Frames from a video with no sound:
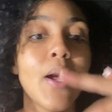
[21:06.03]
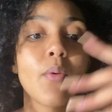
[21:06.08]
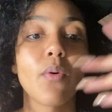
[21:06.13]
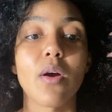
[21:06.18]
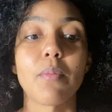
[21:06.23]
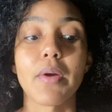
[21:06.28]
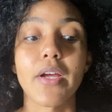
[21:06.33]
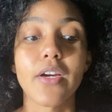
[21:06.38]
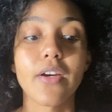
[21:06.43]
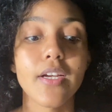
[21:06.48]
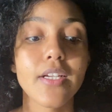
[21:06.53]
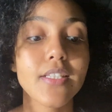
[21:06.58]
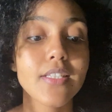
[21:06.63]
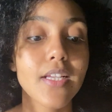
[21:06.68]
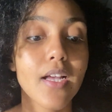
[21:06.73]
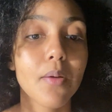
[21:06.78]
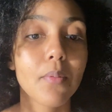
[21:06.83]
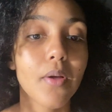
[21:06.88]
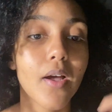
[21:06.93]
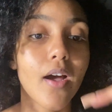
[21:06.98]
when my grades
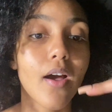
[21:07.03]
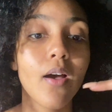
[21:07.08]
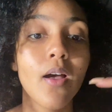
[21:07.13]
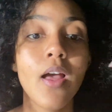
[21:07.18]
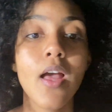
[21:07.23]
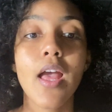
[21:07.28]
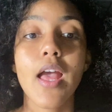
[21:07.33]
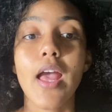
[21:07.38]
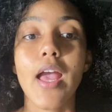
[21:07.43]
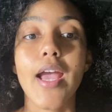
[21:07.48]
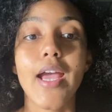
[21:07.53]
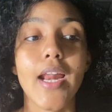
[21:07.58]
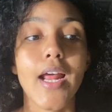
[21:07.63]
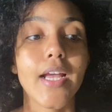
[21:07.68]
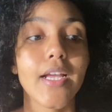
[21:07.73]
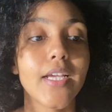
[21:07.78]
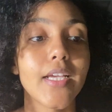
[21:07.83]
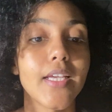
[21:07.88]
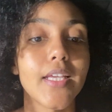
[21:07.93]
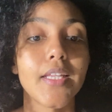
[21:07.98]
come out, and I
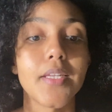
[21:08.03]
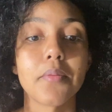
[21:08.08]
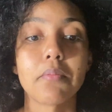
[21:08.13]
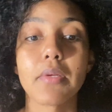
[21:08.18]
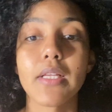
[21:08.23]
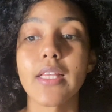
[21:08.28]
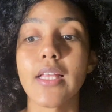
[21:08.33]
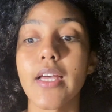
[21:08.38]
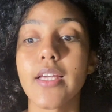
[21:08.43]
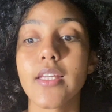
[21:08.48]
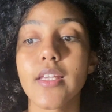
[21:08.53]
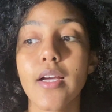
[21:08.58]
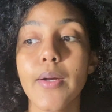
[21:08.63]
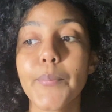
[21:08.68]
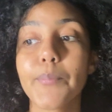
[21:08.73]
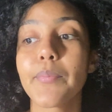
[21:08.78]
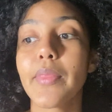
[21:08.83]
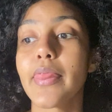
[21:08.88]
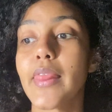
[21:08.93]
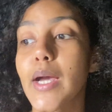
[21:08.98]
can be like, yep,
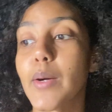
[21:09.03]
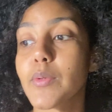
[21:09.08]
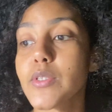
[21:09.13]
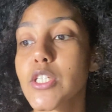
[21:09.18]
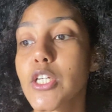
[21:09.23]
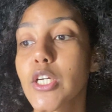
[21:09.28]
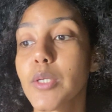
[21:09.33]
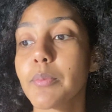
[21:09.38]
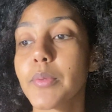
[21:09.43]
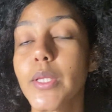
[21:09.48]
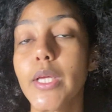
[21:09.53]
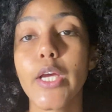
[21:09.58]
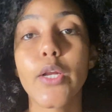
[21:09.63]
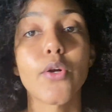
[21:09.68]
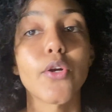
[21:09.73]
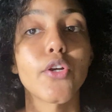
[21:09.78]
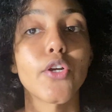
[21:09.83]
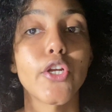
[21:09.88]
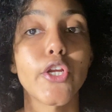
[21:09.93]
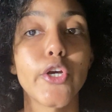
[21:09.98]
that was a good plan,
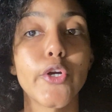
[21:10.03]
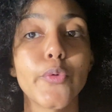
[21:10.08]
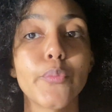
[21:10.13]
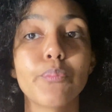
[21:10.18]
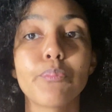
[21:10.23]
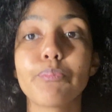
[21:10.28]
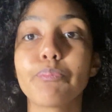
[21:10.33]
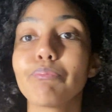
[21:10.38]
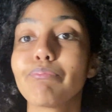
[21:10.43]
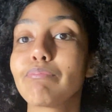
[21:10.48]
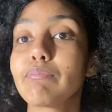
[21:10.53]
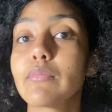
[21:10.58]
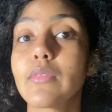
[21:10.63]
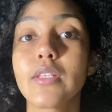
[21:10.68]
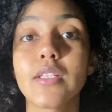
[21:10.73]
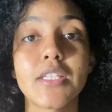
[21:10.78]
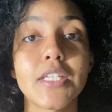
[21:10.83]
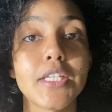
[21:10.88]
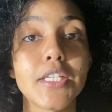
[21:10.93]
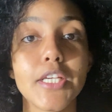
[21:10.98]
or nope,
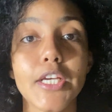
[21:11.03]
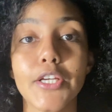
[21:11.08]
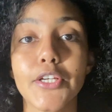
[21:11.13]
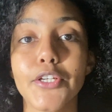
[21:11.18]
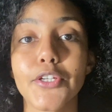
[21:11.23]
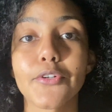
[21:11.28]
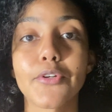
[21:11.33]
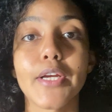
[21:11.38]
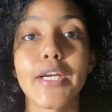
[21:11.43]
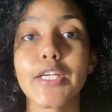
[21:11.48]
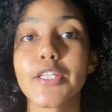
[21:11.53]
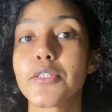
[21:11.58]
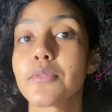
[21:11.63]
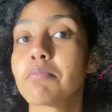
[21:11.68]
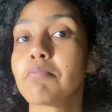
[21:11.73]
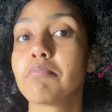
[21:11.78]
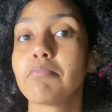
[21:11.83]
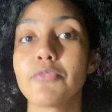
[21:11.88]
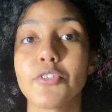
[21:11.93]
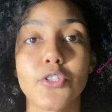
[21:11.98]
didn't get good grades,
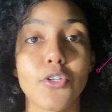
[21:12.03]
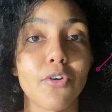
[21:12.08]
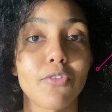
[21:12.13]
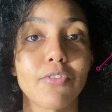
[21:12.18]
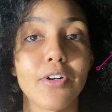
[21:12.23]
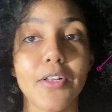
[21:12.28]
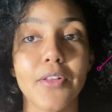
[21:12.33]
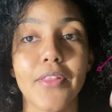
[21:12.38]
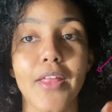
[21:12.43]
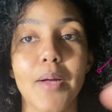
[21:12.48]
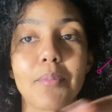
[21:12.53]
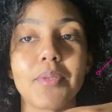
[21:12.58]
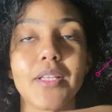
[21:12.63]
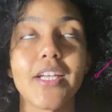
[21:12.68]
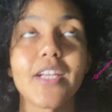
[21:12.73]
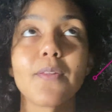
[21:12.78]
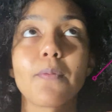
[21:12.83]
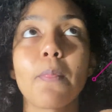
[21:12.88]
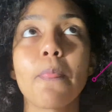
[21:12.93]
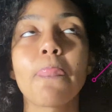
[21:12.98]
don't follow that
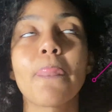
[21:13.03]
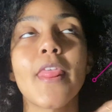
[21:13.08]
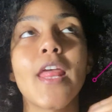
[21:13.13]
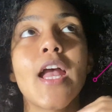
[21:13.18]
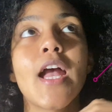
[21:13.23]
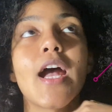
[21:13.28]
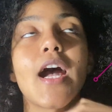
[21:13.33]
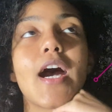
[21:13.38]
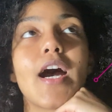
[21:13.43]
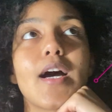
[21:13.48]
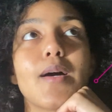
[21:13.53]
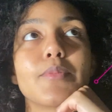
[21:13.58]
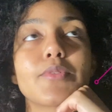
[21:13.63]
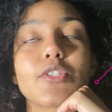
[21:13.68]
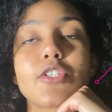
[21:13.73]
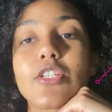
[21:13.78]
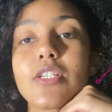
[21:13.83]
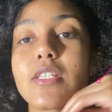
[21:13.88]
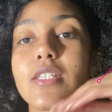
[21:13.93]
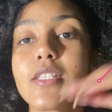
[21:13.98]
plan. So
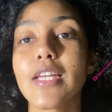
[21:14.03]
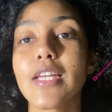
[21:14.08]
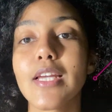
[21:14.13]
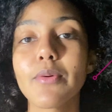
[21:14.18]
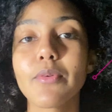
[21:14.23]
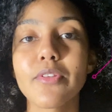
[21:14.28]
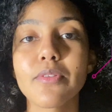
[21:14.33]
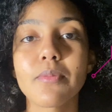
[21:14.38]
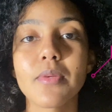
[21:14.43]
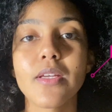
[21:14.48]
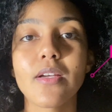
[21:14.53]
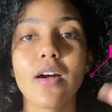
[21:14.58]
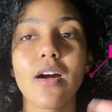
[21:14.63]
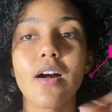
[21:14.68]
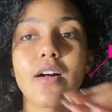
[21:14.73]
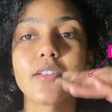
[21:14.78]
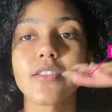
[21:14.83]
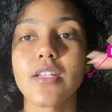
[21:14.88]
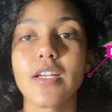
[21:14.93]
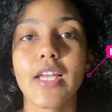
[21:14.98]
just with me,
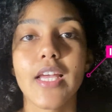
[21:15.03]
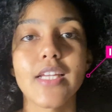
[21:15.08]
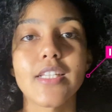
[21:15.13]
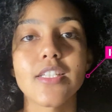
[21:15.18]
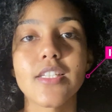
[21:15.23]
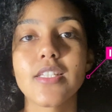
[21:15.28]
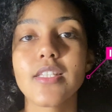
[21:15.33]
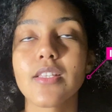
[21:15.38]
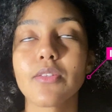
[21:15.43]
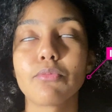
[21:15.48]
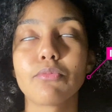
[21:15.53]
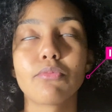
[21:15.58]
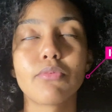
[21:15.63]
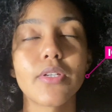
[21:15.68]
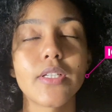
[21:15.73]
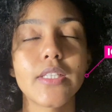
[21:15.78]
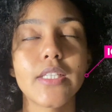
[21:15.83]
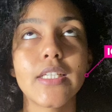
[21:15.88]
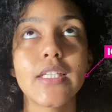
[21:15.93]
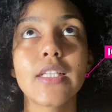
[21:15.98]
y'all. Again, just
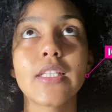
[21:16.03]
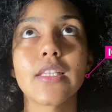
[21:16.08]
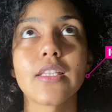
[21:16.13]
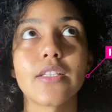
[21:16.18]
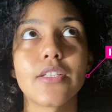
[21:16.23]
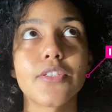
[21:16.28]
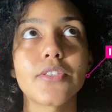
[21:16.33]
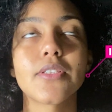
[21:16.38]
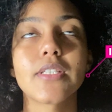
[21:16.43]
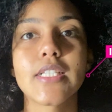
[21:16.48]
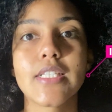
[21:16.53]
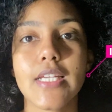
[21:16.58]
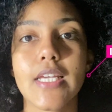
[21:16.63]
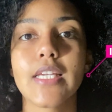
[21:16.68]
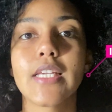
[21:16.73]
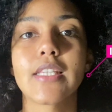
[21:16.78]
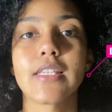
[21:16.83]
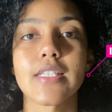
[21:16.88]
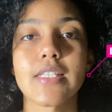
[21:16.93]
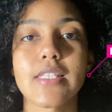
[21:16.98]
really literally
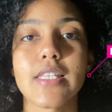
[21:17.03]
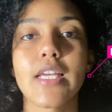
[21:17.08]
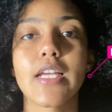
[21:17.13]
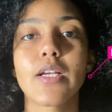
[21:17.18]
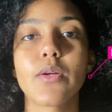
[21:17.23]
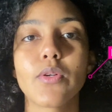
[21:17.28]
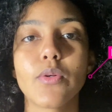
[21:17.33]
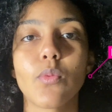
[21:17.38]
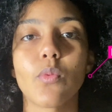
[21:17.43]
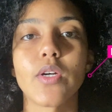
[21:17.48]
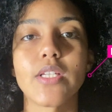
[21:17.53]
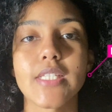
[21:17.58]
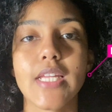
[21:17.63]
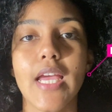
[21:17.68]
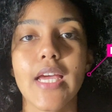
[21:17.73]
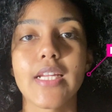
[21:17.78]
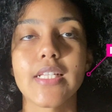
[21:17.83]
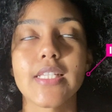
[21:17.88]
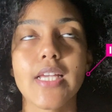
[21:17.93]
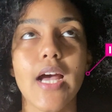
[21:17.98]
taking this thing one day
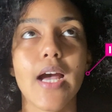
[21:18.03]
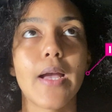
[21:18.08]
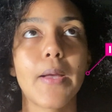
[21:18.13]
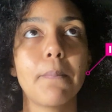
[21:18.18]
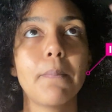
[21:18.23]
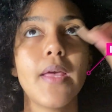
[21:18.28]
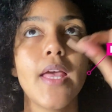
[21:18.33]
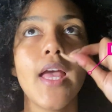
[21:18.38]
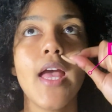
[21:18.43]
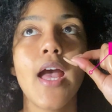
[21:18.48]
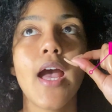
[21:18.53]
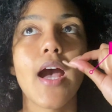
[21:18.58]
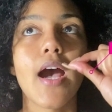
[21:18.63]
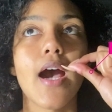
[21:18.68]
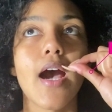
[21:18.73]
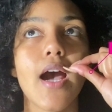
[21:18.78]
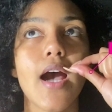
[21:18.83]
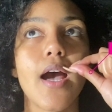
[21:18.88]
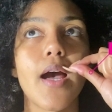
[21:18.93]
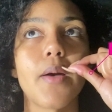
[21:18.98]
at a time,
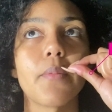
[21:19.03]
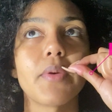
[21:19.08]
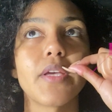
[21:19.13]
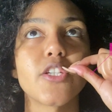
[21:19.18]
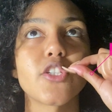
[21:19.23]
and